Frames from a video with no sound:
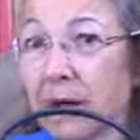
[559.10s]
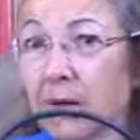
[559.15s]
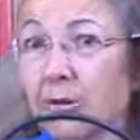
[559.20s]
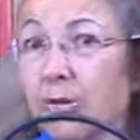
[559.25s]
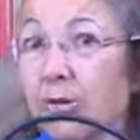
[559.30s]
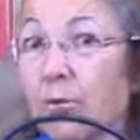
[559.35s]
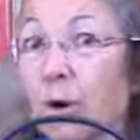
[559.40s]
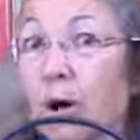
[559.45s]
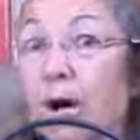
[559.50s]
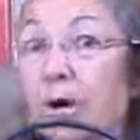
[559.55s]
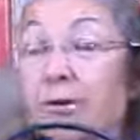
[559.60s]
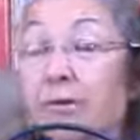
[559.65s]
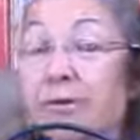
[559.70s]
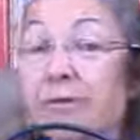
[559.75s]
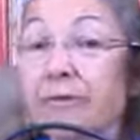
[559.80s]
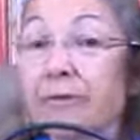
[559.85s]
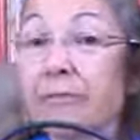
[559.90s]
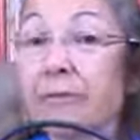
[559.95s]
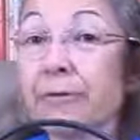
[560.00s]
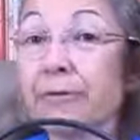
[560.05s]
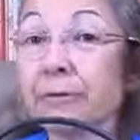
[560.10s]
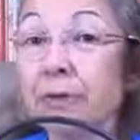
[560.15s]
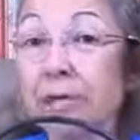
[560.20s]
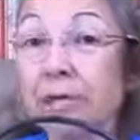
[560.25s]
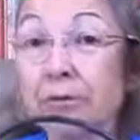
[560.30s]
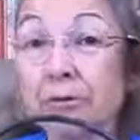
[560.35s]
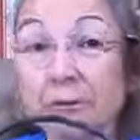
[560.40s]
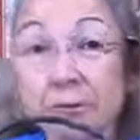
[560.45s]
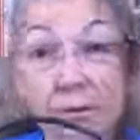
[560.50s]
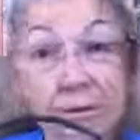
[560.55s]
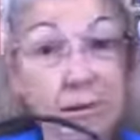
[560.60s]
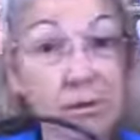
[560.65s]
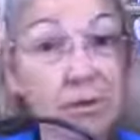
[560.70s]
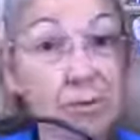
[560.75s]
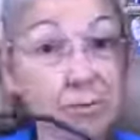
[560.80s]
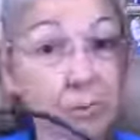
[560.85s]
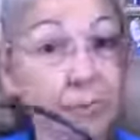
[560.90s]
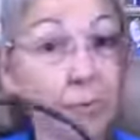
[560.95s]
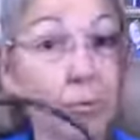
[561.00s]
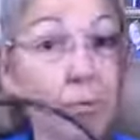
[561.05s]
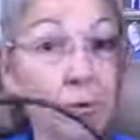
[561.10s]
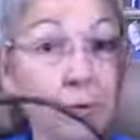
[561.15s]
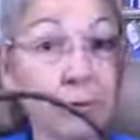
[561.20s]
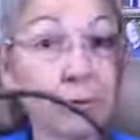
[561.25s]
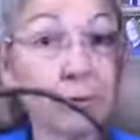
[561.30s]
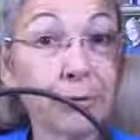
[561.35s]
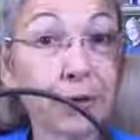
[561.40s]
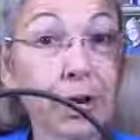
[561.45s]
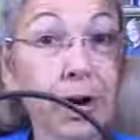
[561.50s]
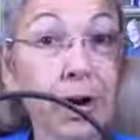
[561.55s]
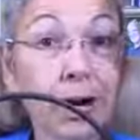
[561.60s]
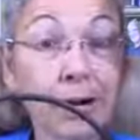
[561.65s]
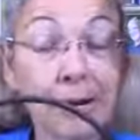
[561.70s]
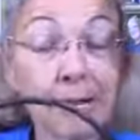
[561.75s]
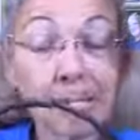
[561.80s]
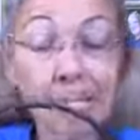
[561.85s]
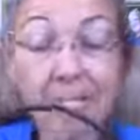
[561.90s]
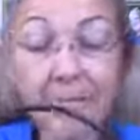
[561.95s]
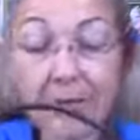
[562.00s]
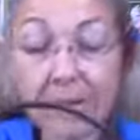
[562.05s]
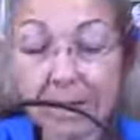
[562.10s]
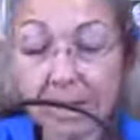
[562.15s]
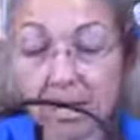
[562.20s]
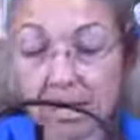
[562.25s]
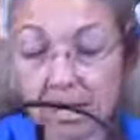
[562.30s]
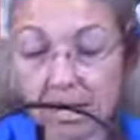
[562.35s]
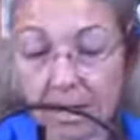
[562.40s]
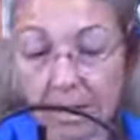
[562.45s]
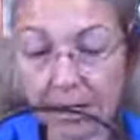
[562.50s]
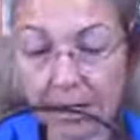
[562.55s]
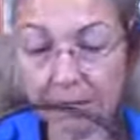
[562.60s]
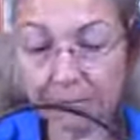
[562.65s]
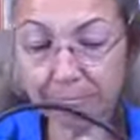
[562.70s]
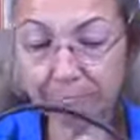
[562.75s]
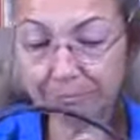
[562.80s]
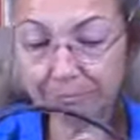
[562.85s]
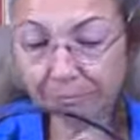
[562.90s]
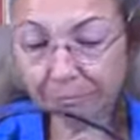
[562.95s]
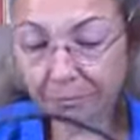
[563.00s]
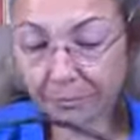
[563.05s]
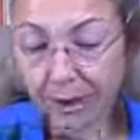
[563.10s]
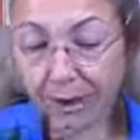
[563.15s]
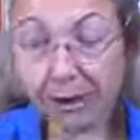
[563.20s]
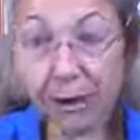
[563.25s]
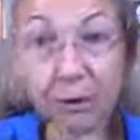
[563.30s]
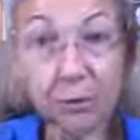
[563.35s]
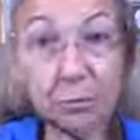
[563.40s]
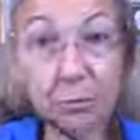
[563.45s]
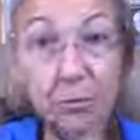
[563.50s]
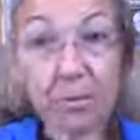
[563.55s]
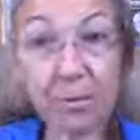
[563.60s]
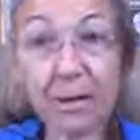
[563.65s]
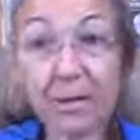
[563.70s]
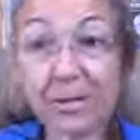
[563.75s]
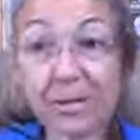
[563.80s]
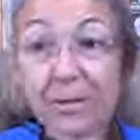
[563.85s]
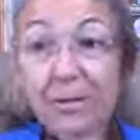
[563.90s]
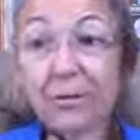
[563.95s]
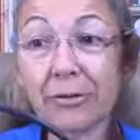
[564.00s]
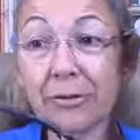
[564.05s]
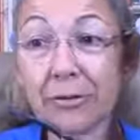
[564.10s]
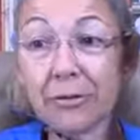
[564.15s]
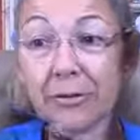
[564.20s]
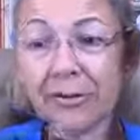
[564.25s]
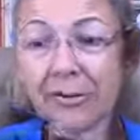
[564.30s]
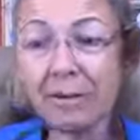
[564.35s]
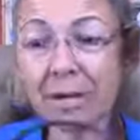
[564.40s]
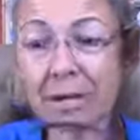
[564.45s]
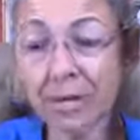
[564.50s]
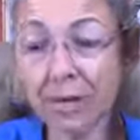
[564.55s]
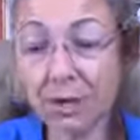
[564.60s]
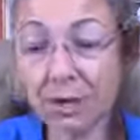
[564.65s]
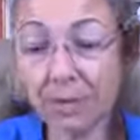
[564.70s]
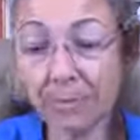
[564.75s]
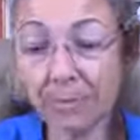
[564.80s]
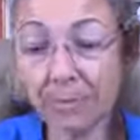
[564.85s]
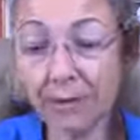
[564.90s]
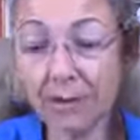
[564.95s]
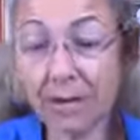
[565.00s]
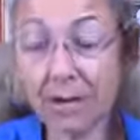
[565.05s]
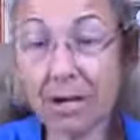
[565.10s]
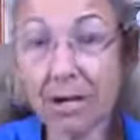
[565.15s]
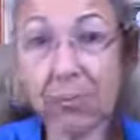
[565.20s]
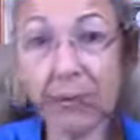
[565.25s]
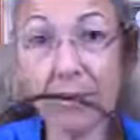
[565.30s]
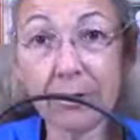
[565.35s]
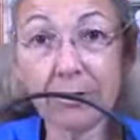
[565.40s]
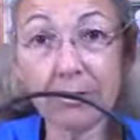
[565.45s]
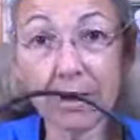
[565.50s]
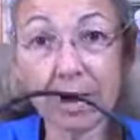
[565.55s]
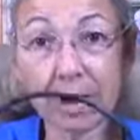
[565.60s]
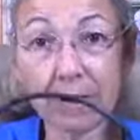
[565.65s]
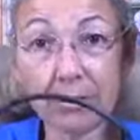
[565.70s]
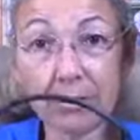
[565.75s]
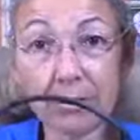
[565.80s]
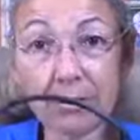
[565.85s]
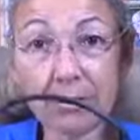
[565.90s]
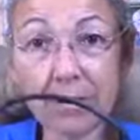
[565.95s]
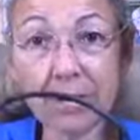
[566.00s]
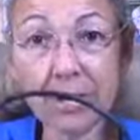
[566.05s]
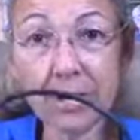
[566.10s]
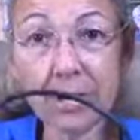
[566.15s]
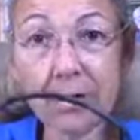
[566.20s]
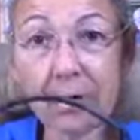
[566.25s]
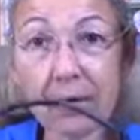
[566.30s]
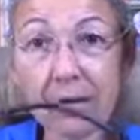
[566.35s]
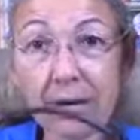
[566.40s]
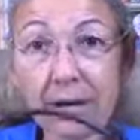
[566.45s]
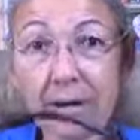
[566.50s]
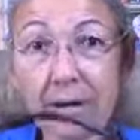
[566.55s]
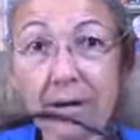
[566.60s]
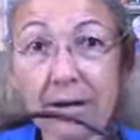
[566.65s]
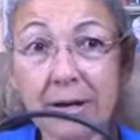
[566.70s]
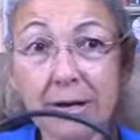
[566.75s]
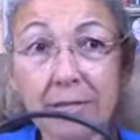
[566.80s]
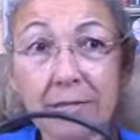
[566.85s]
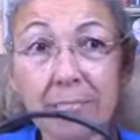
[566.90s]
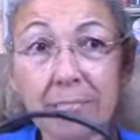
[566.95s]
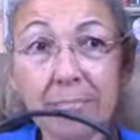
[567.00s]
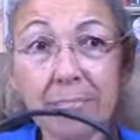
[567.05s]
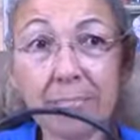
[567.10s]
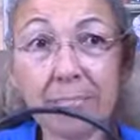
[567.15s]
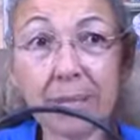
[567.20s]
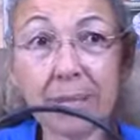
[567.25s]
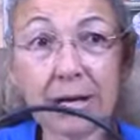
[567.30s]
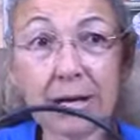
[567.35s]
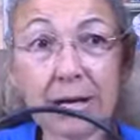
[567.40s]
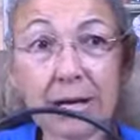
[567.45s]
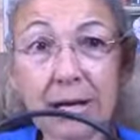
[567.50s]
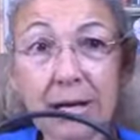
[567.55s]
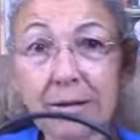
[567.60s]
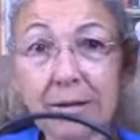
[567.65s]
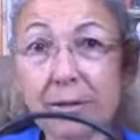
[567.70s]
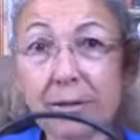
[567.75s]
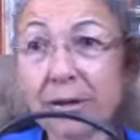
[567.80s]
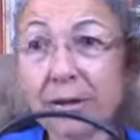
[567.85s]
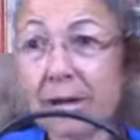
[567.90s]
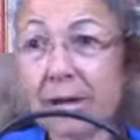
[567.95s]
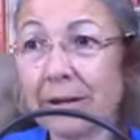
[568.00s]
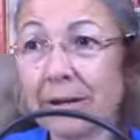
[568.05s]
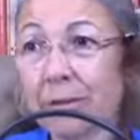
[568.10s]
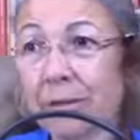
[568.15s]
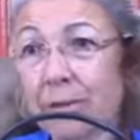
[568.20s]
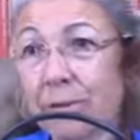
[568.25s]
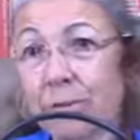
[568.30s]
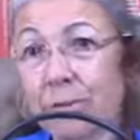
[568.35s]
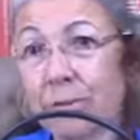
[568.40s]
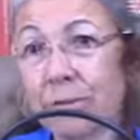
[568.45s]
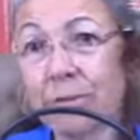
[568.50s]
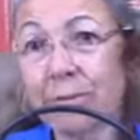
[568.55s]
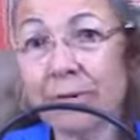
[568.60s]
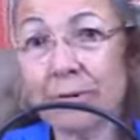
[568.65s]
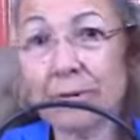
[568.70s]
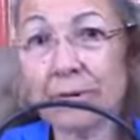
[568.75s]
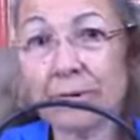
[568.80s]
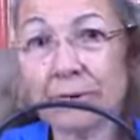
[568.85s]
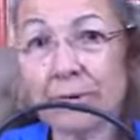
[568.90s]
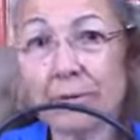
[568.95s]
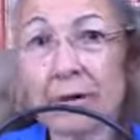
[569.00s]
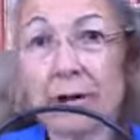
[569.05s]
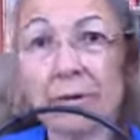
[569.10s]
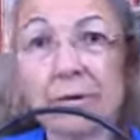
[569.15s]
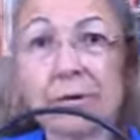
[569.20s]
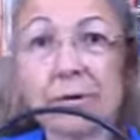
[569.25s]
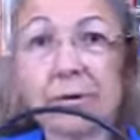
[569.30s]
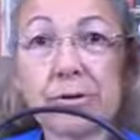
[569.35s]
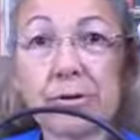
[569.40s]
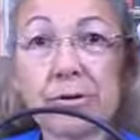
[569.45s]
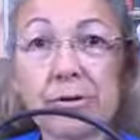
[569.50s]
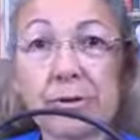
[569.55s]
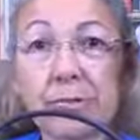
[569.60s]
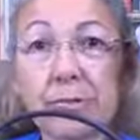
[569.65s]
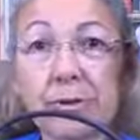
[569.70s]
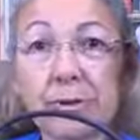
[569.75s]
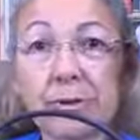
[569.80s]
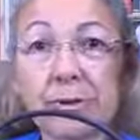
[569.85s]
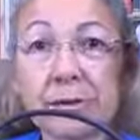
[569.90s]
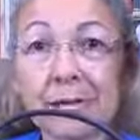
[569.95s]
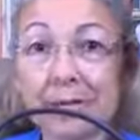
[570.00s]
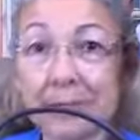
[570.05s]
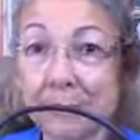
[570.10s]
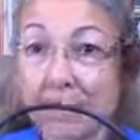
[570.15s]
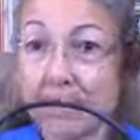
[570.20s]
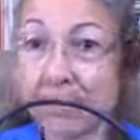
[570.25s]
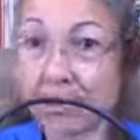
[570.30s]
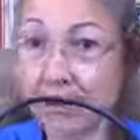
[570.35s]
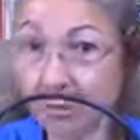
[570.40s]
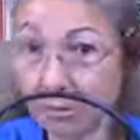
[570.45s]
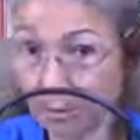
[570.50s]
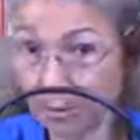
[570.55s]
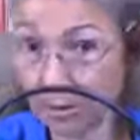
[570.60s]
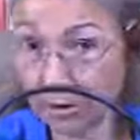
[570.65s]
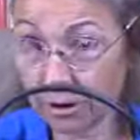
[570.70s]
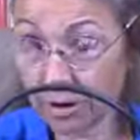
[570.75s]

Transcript: to one hundred fifty uses before it'll die. Um, and then you replace it. They're, they're not cheap. It's a couple hundred dollars. Uh, but I kind of look at that and go, well, for two dollars a treatment, that's pretty good.